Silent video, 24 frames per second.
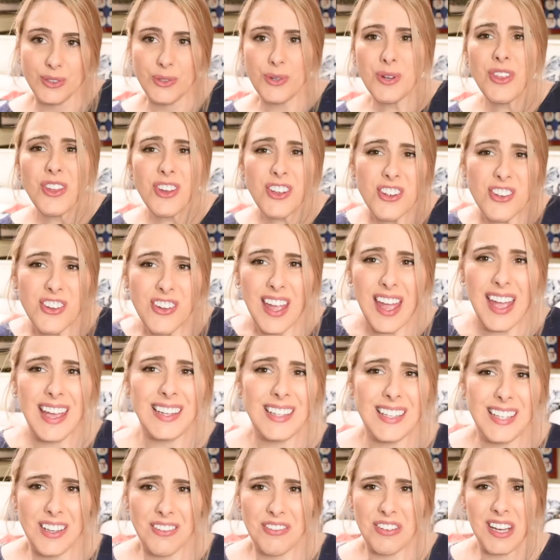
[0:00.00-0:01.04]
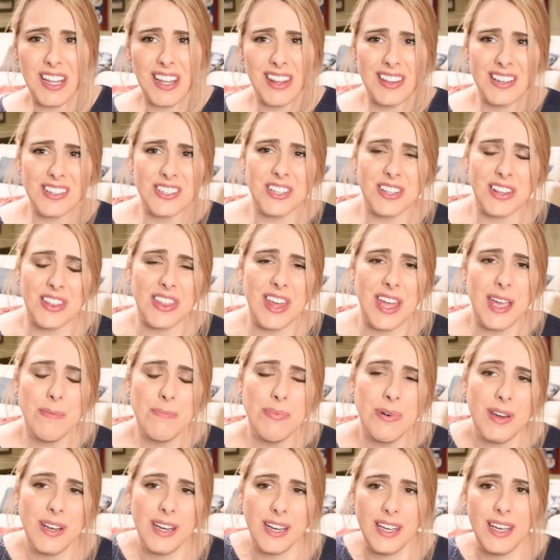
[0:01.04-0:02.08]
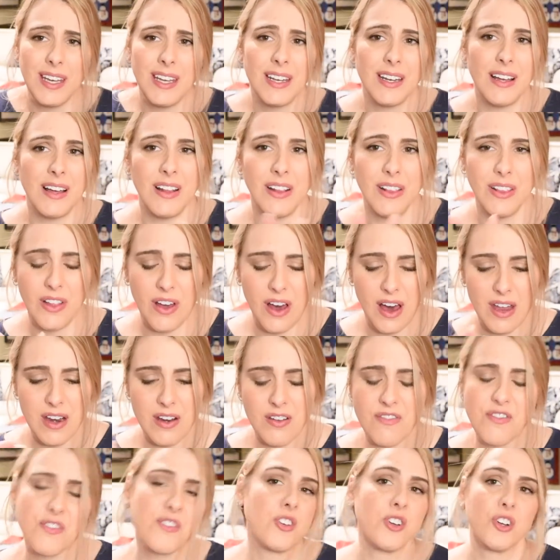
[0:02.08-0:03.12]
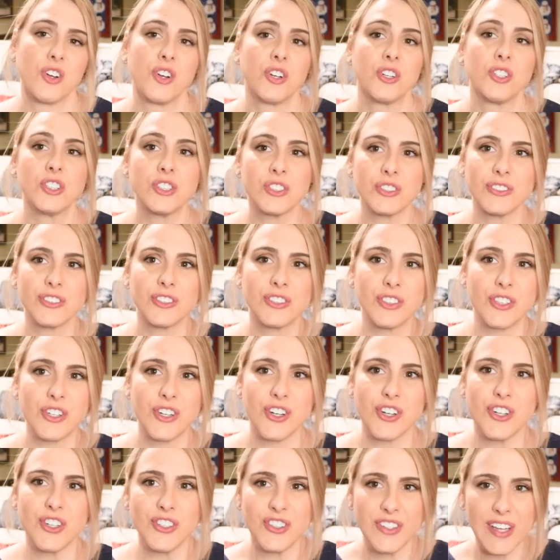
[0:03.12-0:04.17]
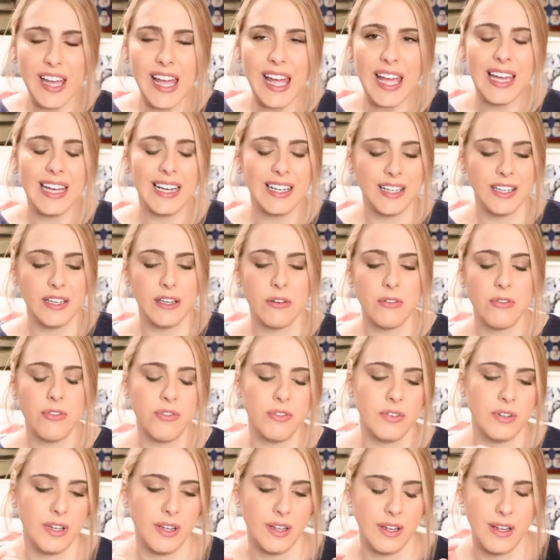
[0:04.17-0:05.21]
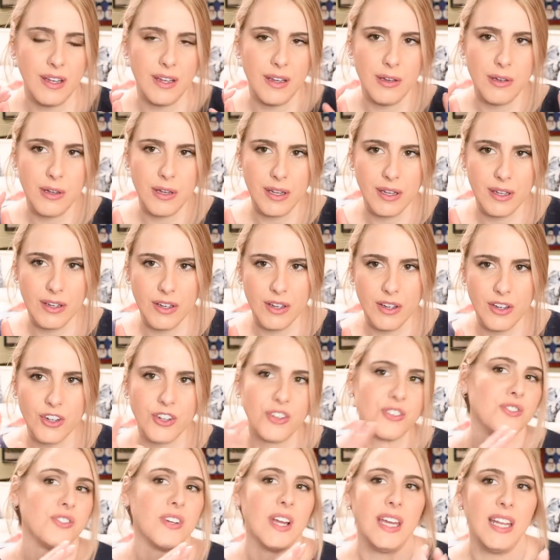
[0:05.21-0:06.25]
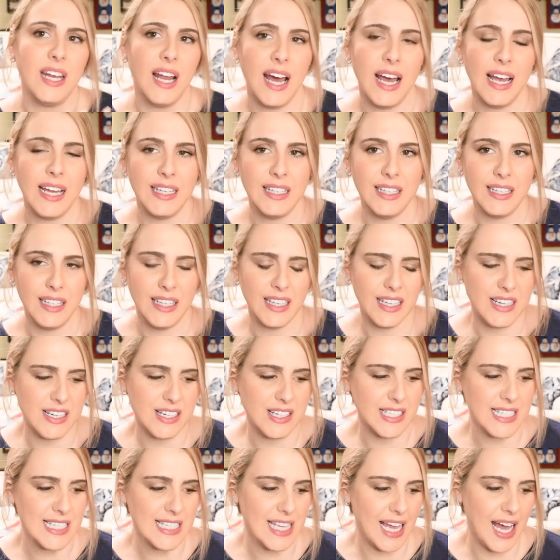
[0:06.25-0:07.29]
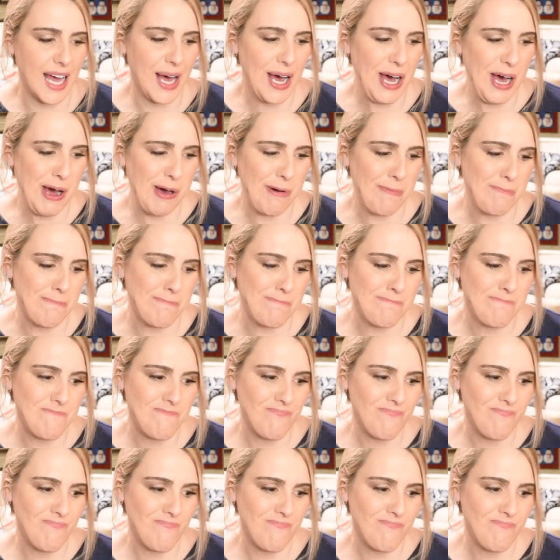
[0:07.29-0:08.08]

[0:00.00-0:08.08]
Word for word: the creativity. They put in a lot of creative, great ideas. And